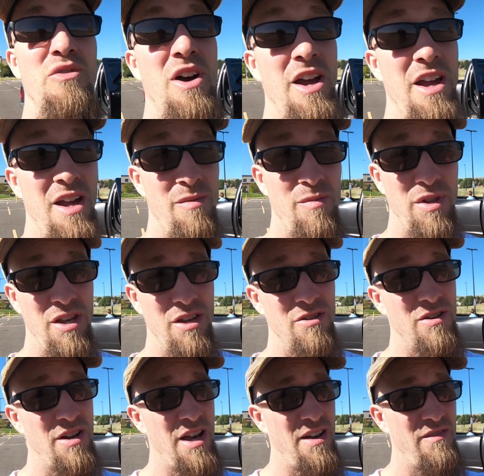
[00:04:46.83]
I am
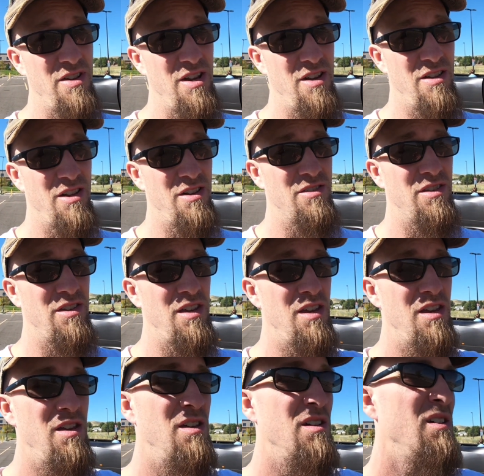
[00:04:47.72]
legal, I have an
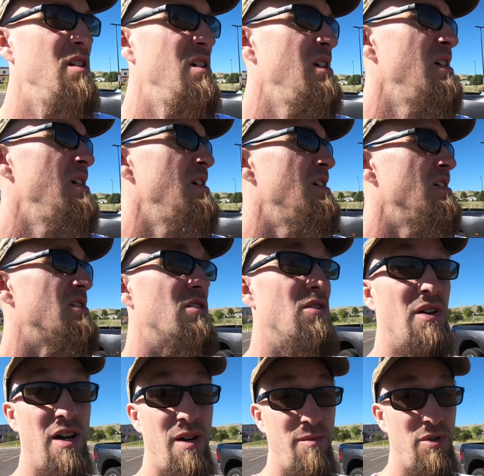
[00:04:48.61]
LLC,
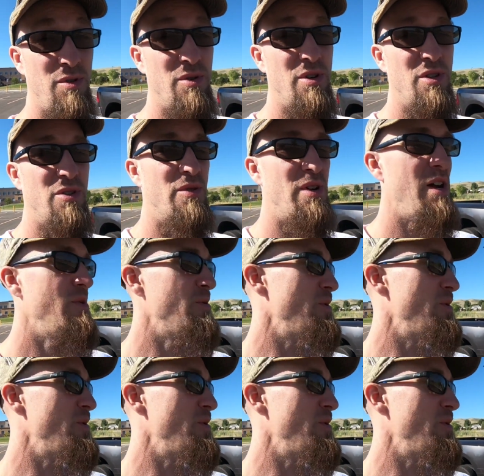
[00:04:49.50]
so I'm doing it the right